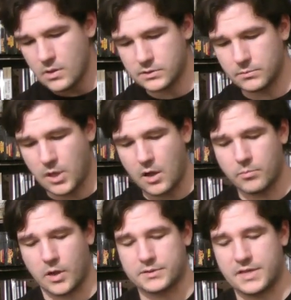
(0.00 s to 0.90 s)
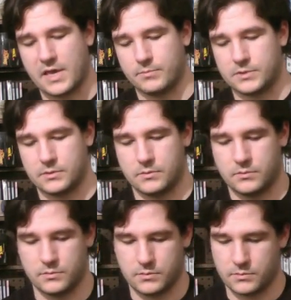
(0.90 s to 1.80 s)
Some long box games.
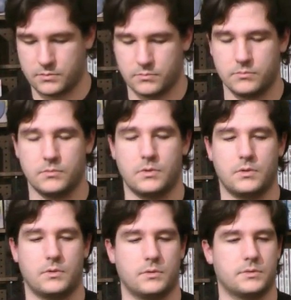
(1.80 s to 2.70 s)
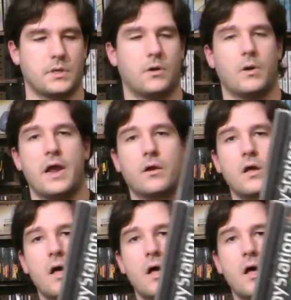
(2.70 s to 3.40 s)
So Air